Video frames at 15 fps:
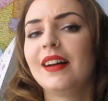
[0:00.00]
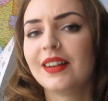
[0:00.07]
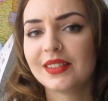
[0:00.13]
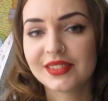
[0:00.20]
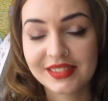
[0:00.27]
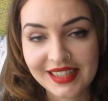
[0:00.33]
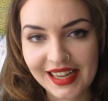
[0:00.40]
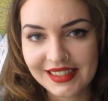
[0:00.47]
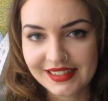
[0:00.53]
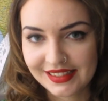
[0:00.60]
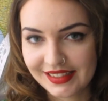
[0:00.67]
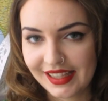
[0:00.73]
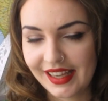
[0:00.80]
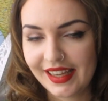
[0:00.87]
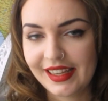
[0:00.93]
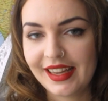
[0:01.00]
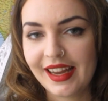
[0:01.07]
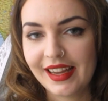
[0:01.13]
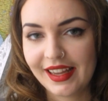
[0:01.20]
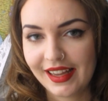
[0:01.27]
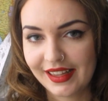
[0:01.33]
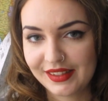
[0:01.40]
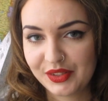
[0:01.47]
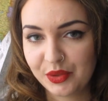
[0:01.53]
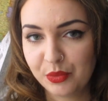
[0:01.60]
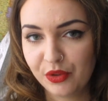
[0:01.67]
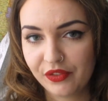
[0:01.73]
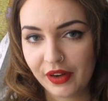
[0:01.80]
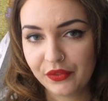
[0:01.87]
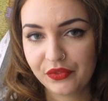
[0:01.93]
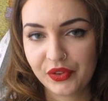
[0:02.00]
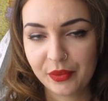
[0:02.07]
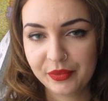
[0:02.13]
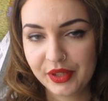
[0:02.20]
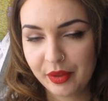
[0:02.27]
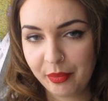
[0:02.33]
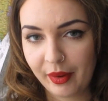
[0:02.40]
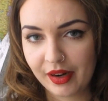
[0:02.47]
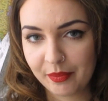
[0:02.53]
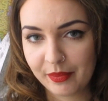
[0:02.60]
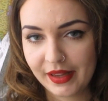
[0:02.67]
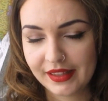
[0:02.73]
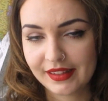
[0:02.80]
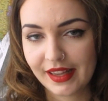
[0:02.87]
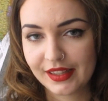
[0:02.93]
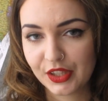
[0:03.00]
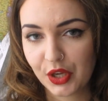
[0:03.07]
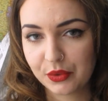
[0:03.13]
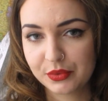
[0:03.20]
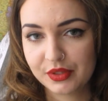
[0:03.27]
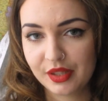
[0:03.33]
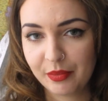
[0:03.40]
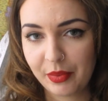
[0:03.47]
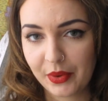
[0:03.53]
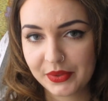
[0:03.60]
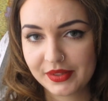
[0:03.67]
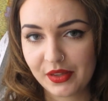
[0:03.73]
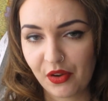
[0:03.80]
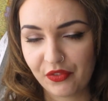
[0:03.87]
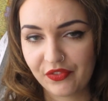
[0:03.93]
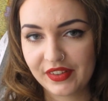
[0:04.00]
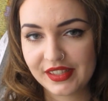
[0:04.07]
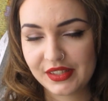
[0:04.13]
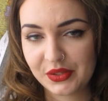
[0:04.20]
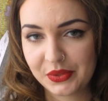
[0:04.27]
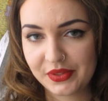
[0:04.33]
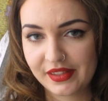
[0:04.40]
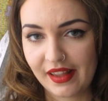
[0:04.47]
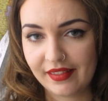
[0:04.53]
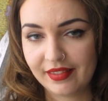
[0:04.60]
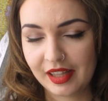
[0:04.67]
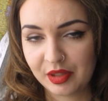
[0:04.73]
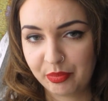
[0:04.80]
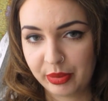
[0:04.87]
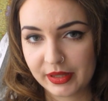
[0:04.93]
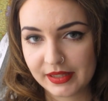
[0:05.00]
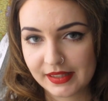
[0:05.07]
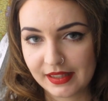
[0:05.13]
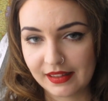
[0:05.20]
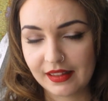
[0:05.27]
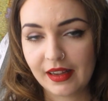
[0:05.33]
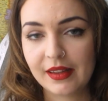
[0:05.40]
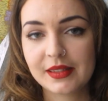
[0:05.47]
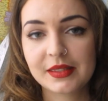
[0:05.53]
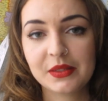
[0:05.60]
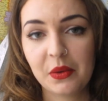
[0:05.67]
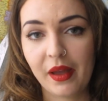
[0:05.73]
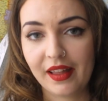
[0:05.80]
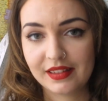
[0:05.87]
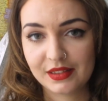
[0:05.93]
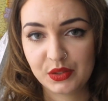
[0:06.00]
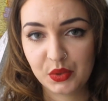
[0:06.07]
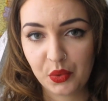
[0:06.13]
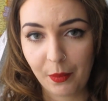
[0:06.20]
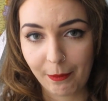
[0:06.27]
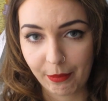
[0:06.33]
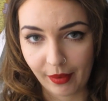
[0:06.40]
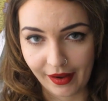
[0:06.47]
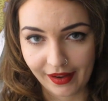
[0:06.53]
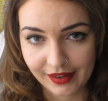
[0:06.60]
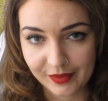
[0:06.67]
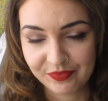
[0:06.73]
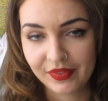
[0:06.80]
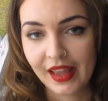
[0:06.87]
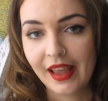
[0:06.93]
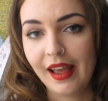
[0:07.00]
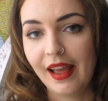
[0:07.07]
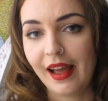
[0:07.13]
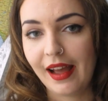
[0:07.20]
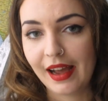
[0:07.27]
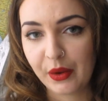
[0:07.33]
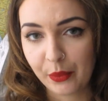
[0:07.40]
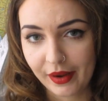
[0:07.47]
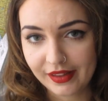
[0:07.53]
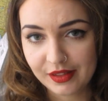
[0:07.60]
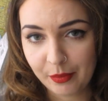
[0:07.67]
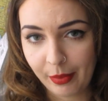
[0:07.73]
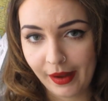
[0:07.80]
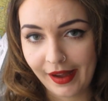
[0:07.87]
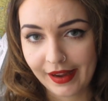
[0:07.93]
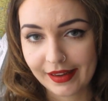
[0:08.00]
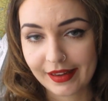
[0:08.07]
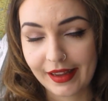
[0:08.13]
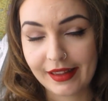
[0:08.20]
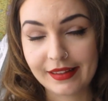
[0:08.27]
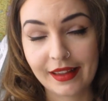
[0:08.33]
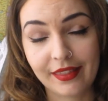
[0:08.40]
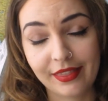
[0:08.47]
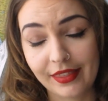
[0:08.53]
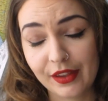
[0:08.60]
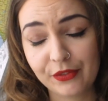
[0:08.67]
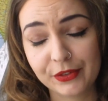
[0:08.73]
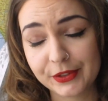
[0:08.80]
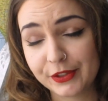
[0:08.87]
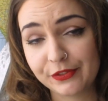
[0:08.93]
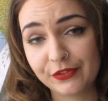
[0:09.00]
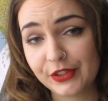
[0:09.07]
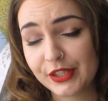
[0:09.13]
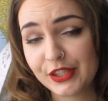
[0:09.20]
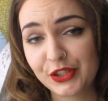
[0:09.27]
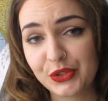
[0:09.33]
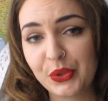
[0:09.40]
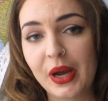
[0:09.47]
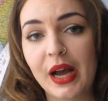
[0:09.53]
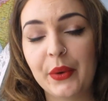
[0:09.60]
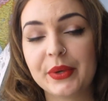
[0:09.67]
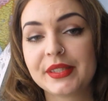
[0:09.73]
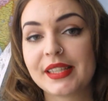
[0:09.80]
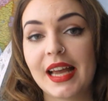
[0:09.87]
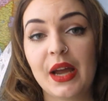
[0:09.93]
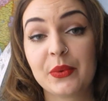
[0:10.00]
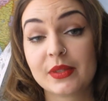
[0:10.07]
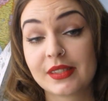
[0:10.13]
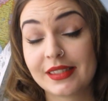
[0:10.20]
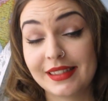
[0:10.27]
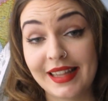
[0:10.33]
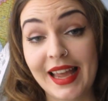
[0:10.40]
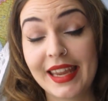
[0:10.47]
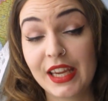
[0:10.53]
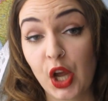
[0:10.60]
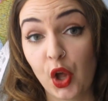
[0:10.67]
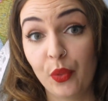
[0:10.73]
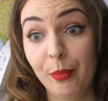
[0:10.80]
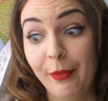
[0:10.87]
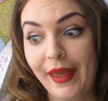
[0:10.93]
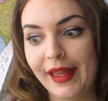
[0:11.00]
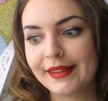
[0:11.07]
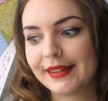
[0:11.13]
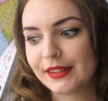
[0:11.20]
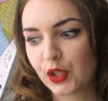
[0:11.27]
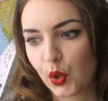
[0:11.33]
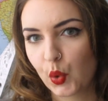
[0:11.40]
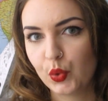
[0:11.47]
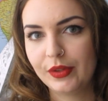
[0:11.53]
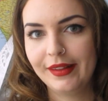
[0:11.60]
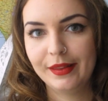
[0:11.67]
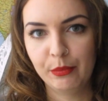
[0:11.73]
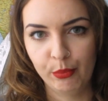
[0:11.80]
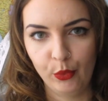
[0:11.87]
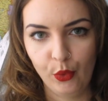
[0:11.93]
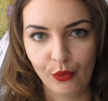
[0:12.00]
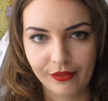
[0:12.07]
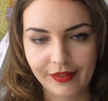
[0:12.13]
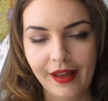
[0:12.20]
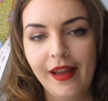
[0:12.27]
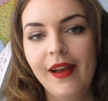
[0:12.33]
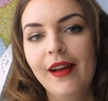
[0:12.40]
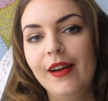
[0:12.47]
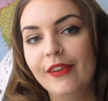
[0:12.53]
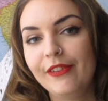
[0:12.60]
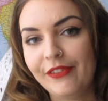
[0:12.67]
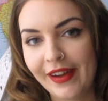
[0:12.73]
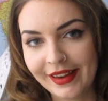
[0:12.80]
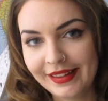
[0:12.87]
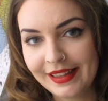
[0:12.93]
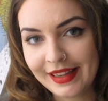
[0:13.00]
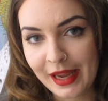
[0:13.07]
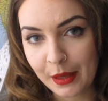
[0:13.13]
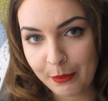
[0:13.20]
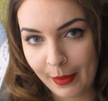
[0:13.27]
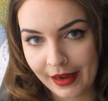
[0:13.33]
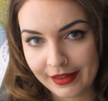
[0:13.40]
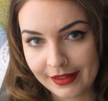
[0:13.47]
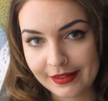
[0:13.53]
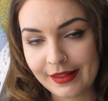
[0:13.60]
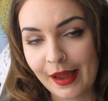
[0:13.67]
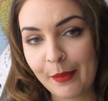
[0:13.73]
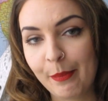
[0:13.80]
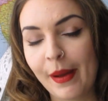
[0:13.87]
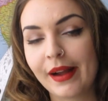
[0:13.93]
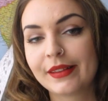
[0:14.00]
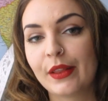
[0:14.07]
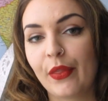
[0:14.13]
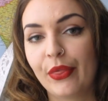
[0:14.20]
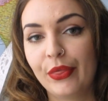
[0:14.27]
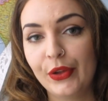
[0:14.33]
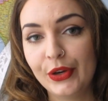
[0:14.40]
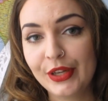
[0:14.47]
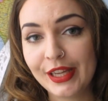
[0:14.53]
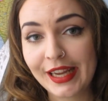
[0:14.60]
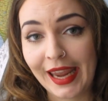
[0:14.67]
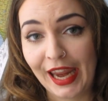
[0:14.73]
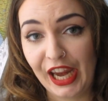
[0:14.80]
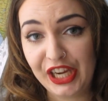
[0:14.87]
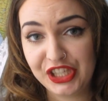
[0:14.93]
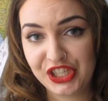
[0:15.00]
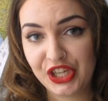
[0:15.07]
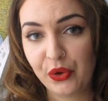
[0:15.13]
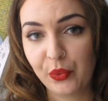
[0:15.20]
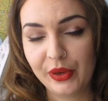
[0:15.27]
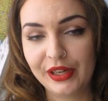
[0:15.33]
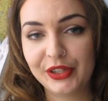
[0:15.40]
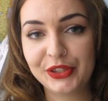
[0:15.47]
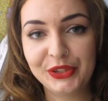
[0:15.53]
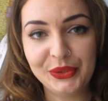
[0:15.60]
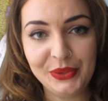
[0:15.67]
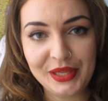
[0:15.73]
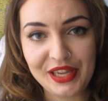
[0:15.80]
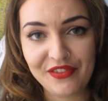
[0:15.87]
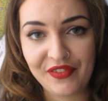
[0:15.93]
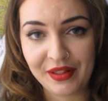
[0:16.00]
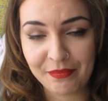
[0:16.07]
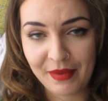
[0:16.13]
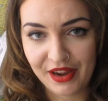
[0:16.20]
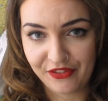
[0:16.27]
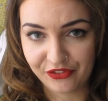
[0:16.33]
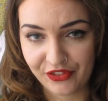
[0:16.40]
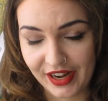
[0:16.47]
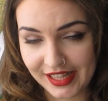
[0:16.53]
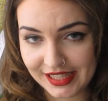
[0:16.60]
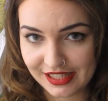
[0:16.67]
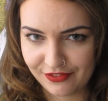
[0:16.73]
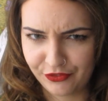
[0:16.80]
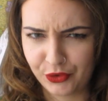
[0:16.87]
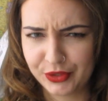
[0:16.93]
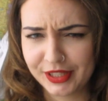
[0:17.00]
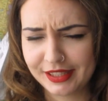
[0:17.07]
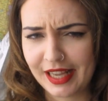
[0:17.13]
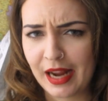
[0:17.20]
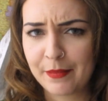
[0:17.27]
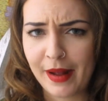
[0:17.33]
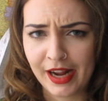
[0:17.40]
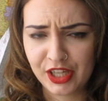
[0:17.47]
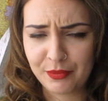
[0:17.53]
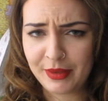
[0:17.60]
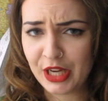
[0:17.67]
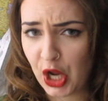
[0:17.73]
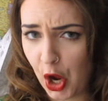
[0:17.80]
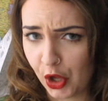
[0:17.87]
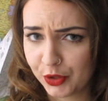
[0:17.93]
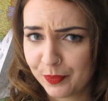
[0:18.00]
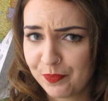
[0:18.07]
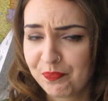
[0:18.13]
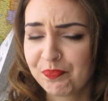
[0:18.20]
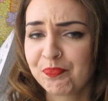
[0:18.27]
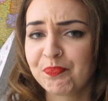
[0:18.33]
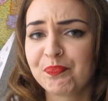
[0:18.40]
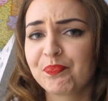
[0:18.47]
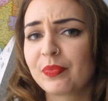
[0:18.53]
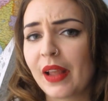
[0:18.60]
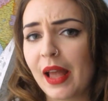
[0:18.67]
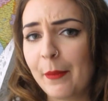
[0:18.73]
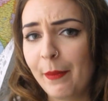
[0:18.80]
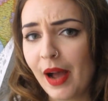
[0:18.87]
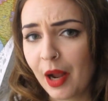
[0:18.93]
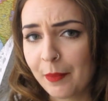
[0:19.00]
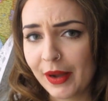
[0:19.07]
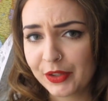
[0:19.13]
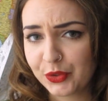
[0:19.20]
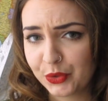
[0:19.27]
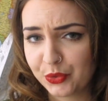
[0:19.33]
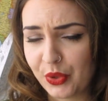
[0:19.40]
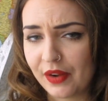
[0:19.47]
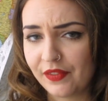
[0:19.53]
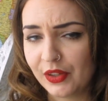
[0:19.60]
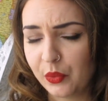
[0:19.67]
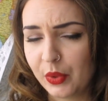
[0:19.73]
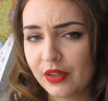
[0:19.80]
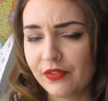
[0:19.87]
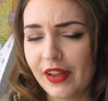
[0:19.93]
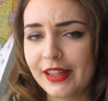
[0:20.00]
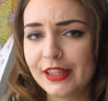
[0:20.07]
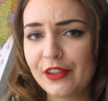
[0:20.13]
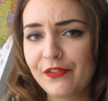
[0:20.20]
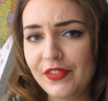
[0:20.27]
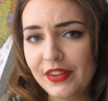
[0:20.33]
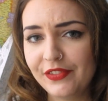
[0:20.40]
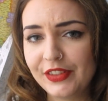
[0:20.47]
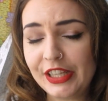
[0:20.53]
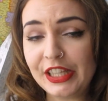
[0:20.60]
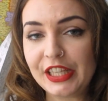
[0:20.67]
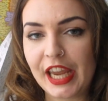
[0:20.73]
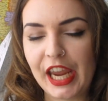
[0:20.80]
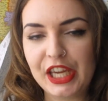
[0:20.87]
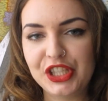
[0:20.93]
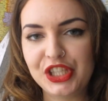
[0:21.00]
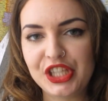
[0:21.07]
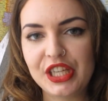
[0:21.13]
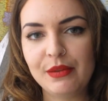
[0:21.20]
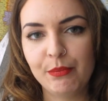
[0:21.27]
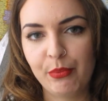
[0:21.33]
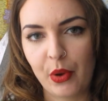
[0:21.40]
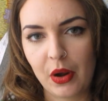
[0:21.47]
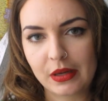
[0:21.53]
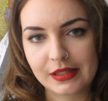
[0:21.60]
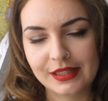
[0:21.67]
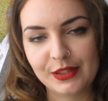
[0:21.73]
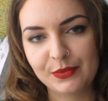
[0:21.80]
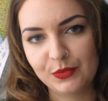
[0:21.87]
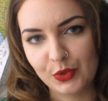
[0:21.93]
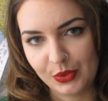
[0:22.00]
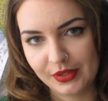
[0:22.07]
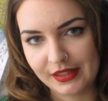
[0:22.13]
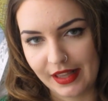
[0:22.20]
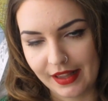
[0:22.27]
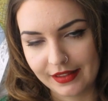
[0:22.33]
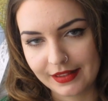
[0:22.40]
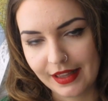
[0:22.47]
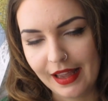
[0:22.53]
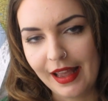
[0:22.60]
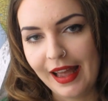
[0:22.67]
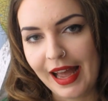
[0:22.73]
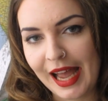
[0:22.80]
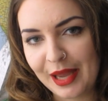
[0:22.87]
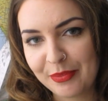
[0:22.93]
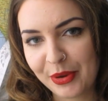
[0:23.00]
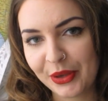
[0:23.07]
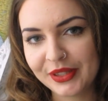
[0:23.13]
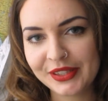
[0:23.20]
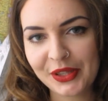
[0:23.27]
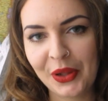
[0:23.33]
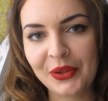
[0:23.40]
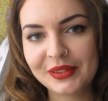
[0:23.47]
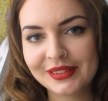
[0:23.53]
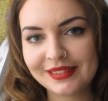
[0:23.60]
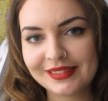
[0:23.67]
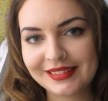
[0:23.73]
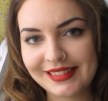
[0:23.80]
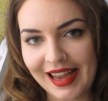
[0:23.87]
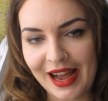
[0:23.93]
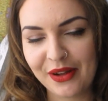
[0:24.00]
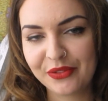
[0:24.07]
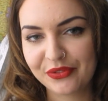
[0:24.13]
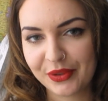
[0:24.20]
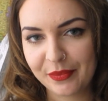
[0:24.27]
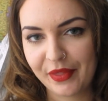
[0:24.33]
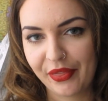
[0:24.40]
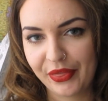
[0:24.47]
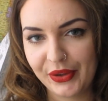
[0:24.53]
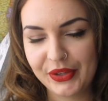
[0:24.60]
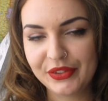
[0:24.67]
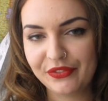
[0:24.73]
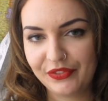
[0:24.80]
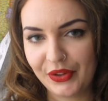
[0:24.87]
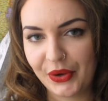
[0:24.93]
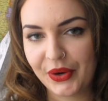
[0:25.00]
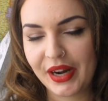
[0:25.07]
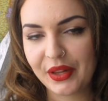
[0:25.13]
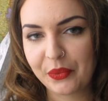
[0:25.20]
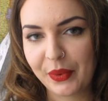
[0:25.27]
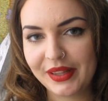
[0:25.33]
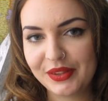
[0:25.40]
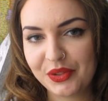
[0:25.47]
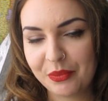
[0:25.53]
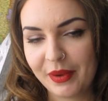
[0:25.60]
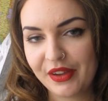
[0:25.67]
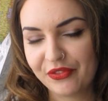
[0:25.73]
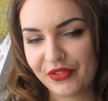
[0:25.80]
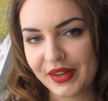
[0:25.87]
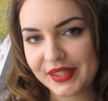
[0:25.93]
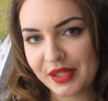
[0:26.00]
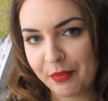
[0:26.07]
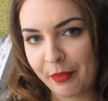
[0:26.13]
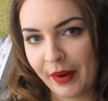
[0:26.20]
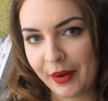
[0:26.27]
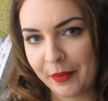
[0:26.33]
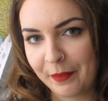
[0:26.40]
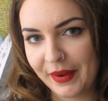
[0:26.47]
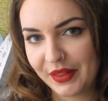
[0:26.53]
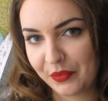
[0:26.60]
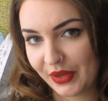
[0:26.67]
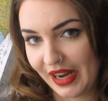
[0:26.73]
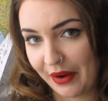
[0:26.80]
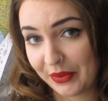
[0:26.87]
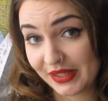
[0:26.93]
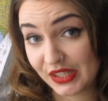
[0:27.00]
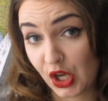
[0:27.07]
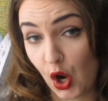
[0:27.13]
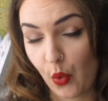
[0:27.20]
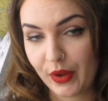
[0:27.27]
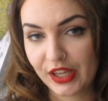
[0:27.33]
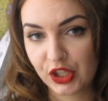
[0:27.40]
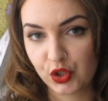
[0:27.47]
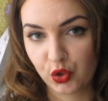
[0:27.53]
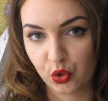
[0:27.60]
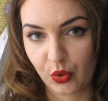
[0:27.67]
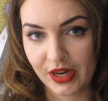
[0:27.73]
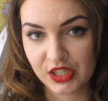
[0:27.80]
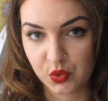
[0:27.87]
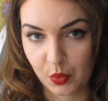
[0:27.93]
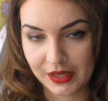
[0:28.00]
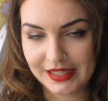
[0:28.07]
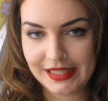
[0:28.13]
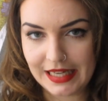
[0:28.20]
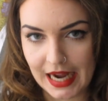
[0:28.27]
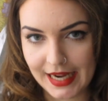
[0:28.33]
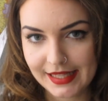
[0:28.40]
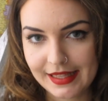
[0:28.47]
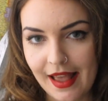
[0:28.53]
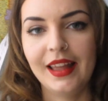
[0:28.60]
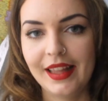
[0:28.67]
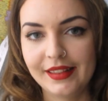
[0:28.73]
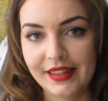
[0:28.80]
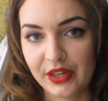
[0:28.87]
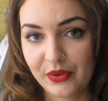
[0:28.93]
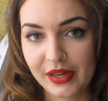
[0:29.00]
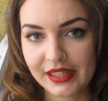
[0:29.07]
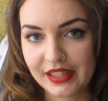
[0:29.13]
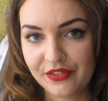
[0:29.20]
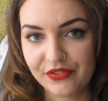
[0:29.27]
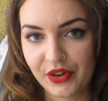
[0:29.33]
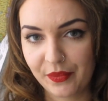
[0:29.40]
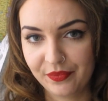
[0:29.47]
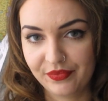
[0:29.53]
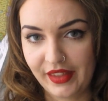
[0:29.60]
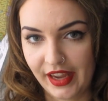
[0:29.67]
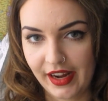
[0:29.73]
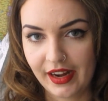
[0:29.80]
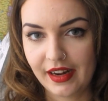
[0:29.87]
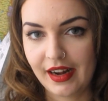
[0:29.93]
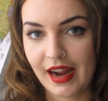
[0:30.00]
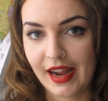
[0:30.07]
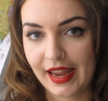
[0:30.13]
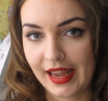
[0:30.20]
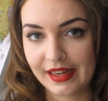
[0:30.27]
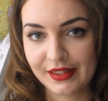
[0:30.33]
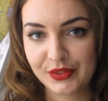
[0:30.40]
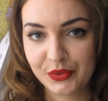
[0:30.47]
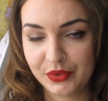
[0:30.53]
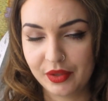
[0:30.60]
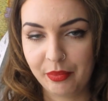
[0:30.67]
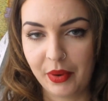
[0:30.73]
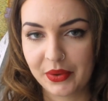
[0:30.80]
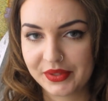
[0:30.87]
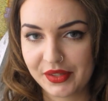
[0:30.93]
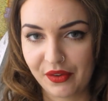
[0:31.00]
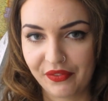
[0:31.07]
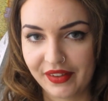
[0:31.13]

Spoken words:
On that day, I had to move out from the apartment and go to the post office to send that parcel. I also had to pack. I went back, and I think for the first 2 hours I was lying on bed and couldn't move. Finally I made it. I packed a 30 kg wheeler to leave at my friend's for the time I'd be gone, a backpack to travel with, and the 15 kg box to send. I brought it all down from the 3rd floor and went to my friend's apartment when I was going to crash one night, and directly from there I headed to the post